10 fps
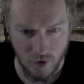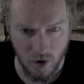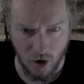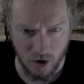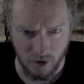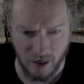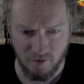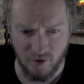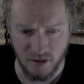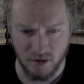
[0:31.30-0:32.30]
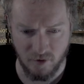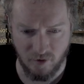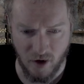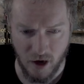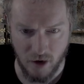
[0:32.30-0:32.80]
all like Fist of
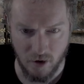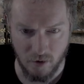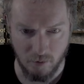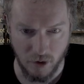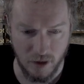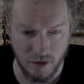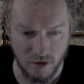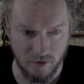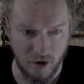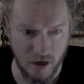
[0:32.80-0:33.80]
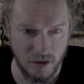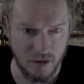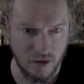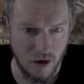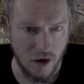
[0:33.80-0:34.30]
Fire and Blades of
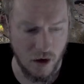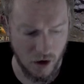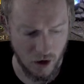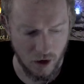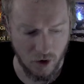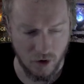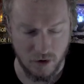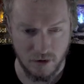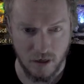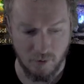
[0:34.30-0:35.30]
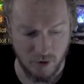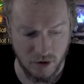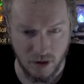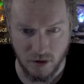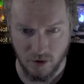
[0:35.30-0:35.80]
Ice, and all the type of
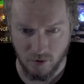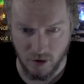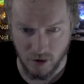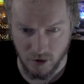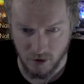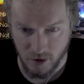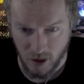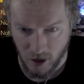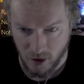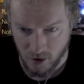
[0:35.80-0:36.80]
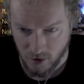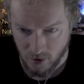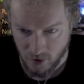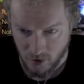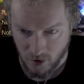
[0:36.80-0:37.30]
shit that we literally can't
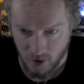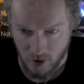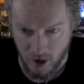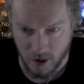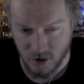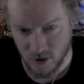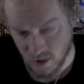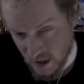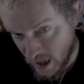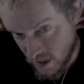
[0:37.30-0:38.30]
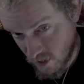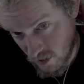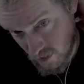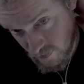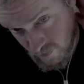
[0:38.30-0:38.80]
actually
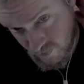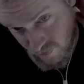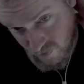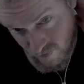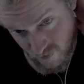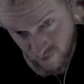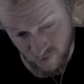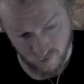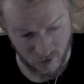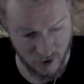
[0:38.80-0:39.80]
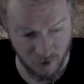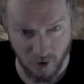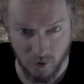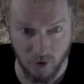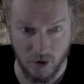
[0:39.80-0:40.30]
gather if
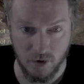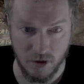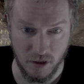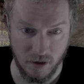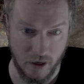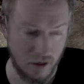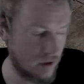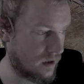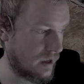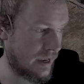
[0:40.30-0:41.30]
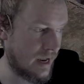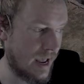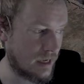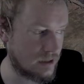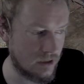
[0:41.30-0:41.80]
we were using like an
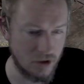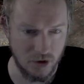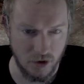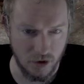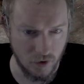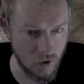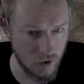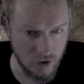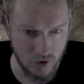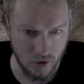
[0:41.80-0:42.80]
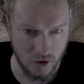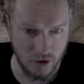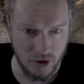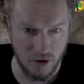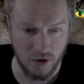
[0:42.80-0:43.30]
axe and a shield or a sword and a
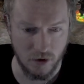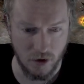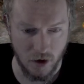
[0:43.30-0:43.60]
shield.